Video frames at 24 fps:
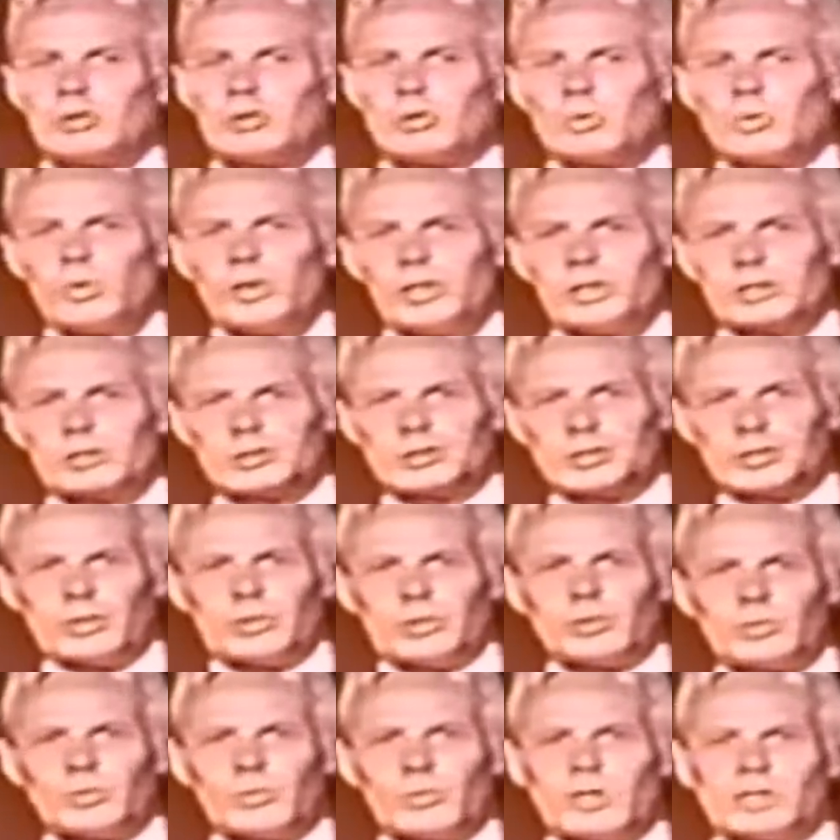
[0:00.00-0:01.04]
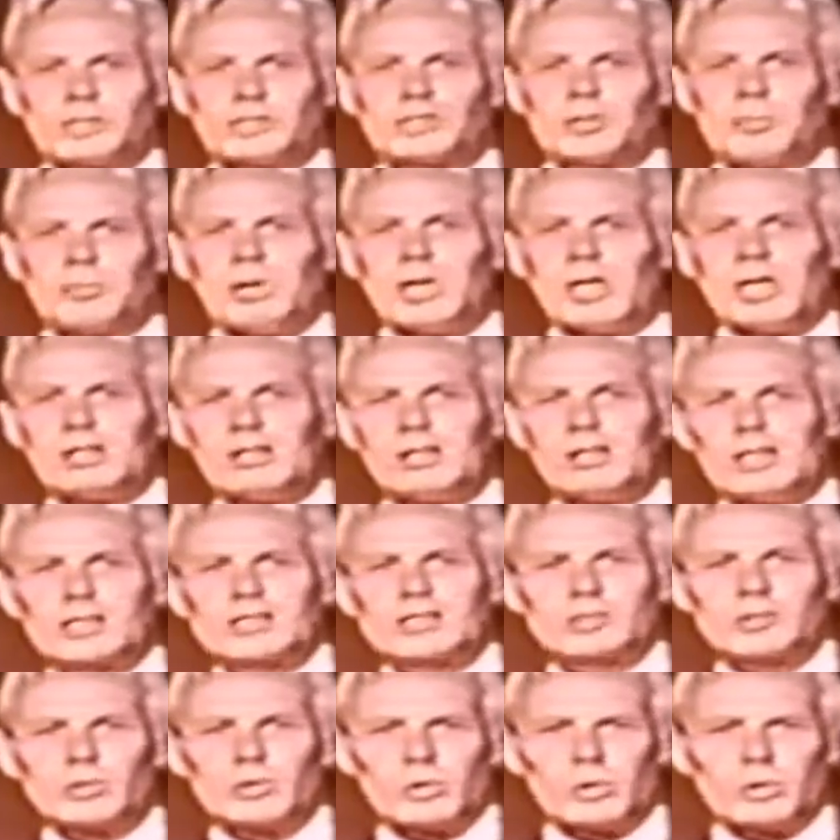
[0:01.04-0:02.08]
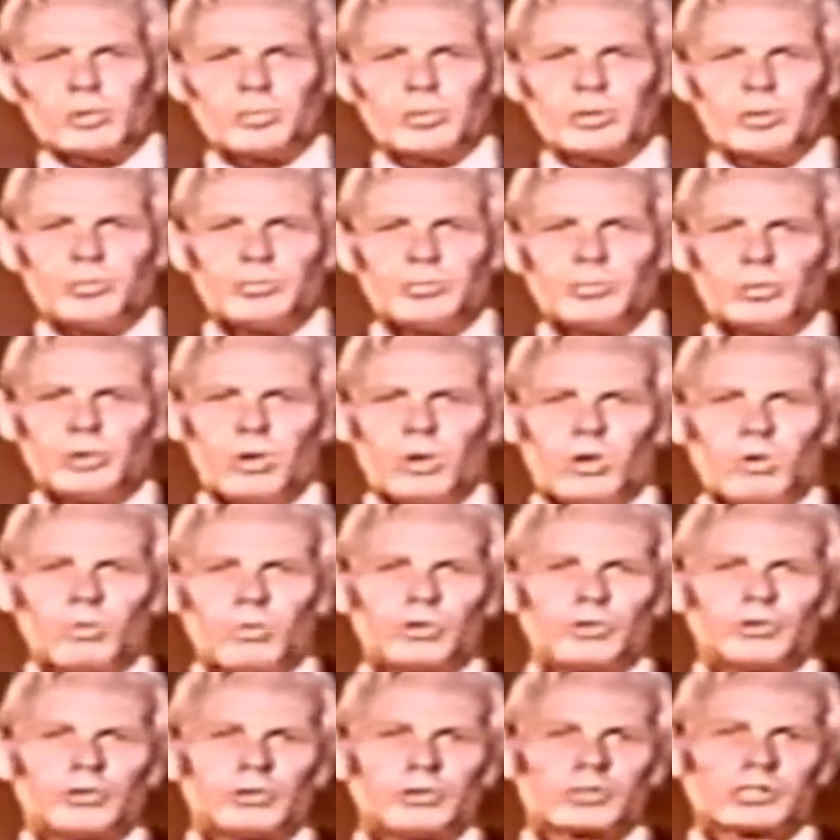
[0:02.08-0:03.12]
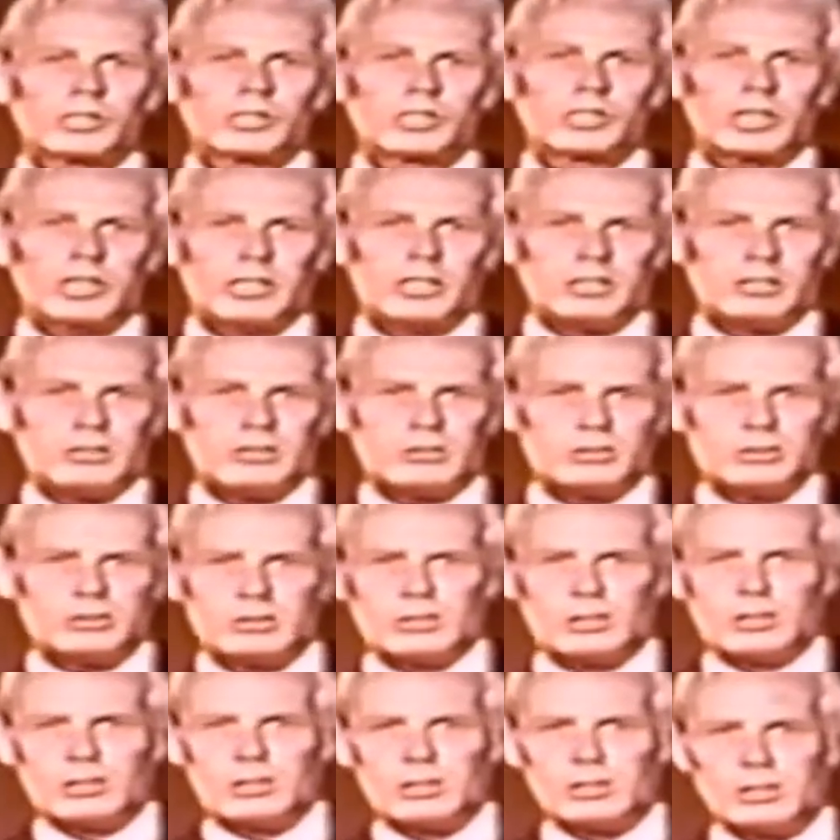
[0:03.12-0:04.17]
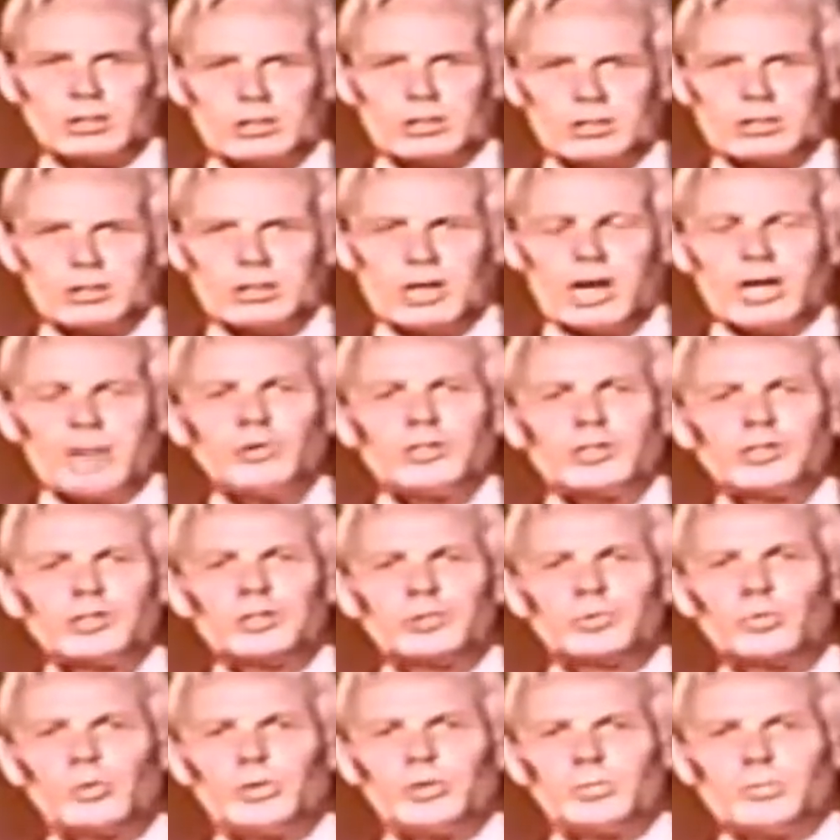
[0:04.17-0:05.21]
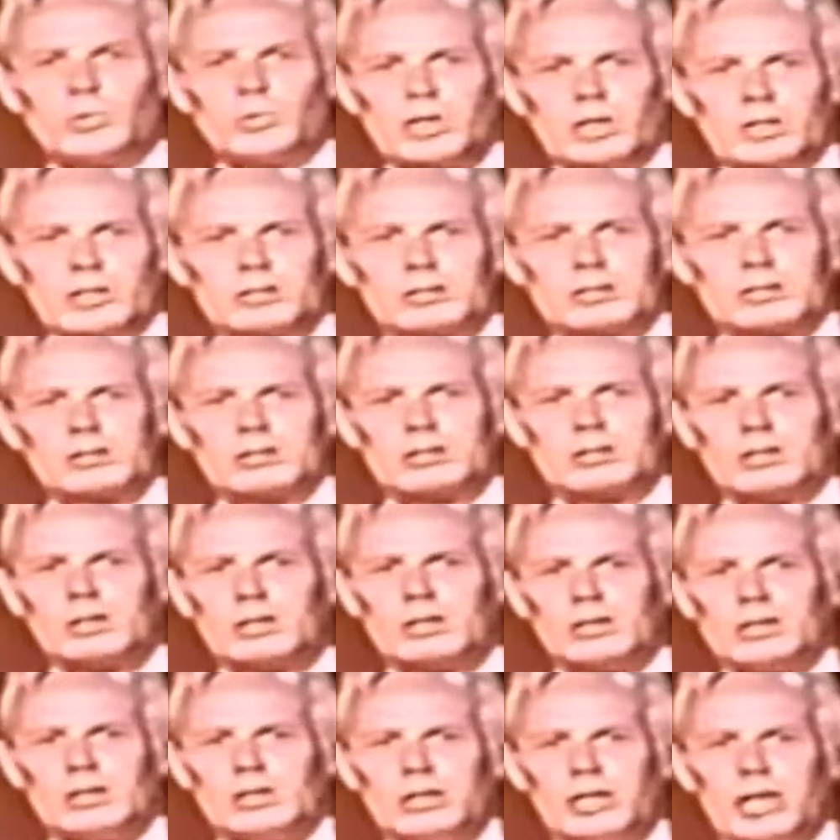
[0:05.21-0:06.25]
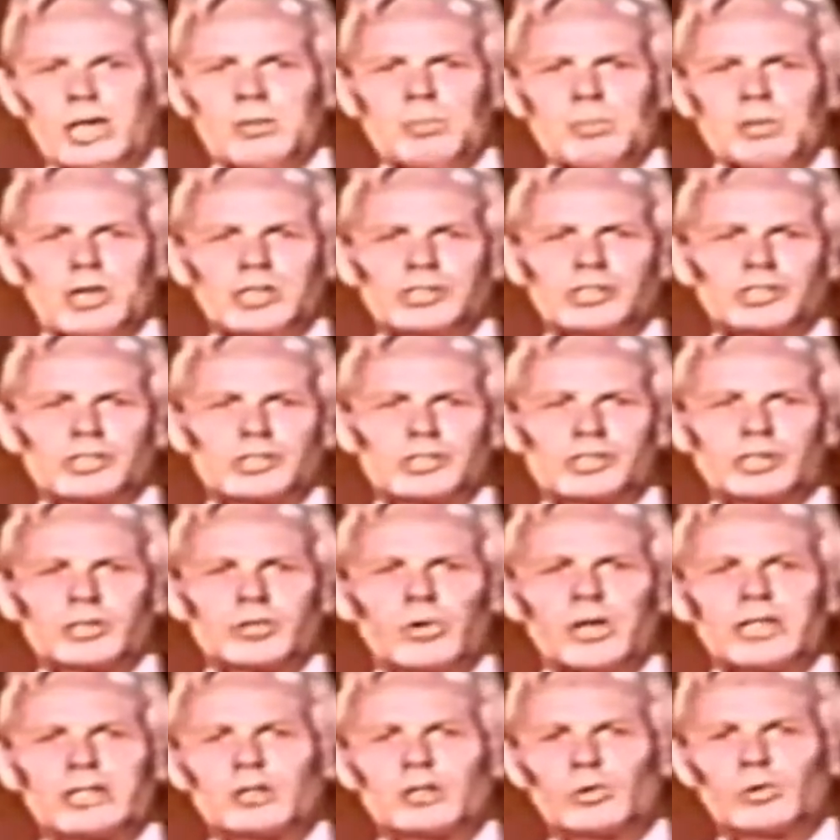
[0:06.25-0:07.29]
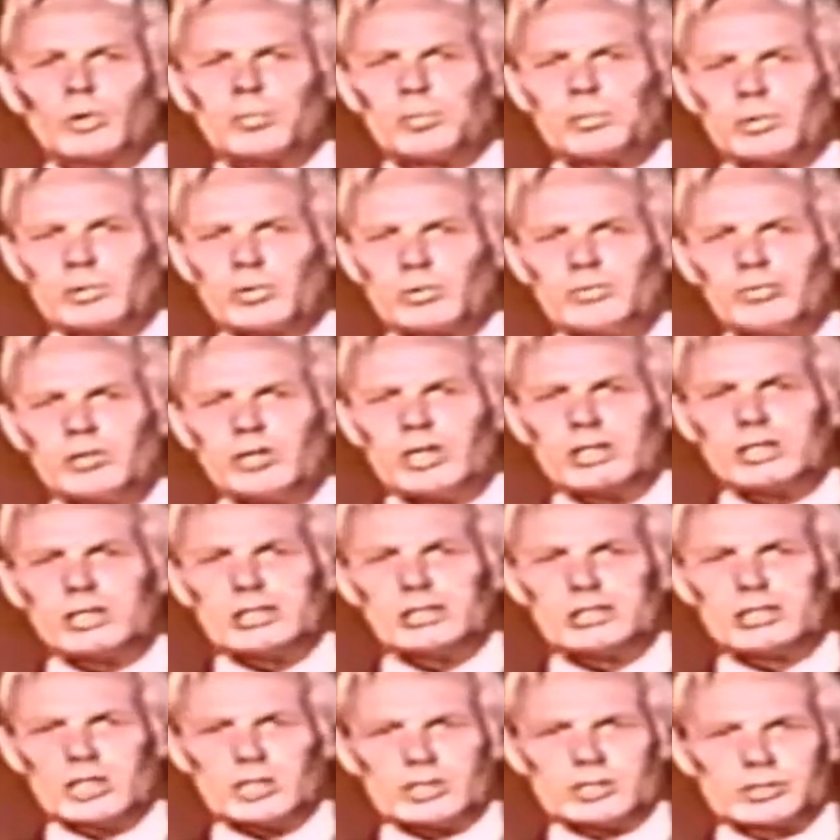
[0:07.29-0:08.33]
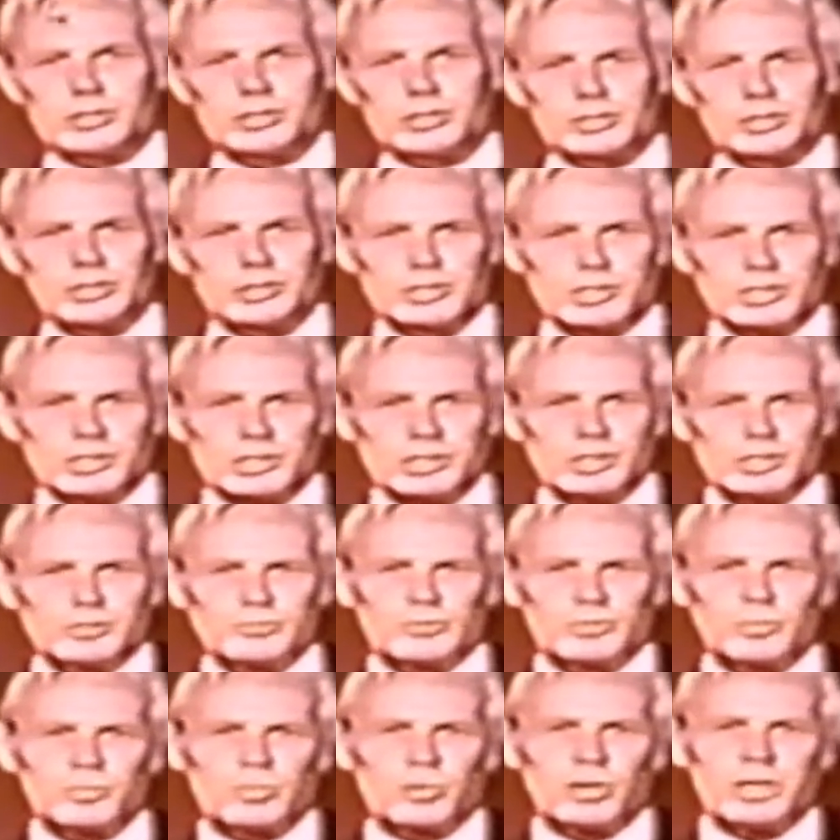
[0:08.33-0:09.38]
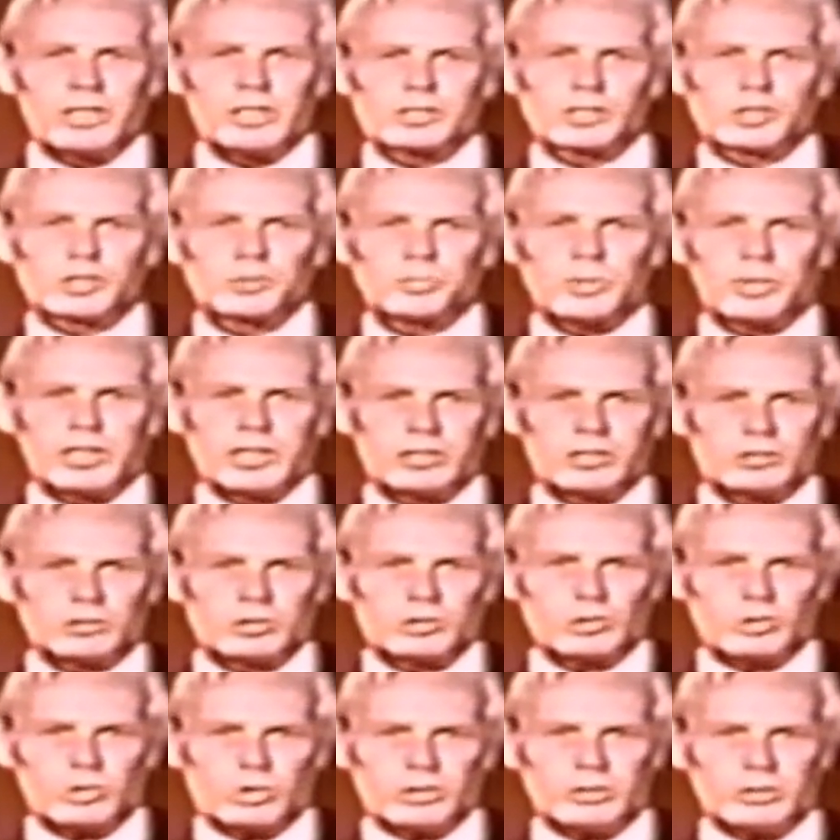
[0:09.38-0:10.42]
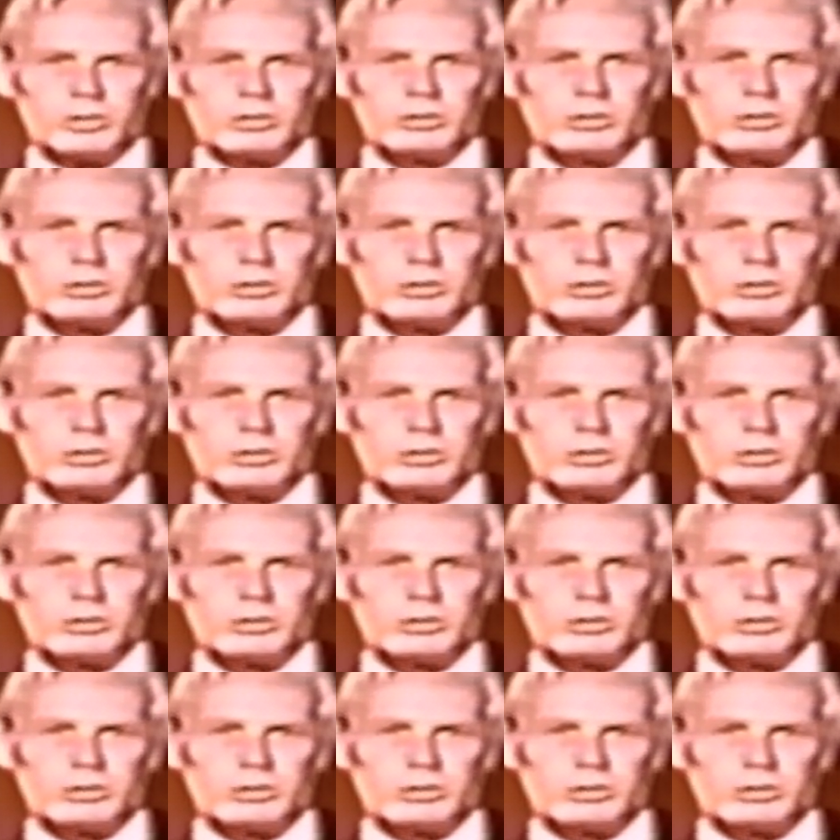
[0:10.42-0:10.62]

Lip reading: your wheelchair to watch the man next door play ball with your son. I'm Richard Widmark. MS is the great crippler of young adults, a disease of the brain and spinal cord.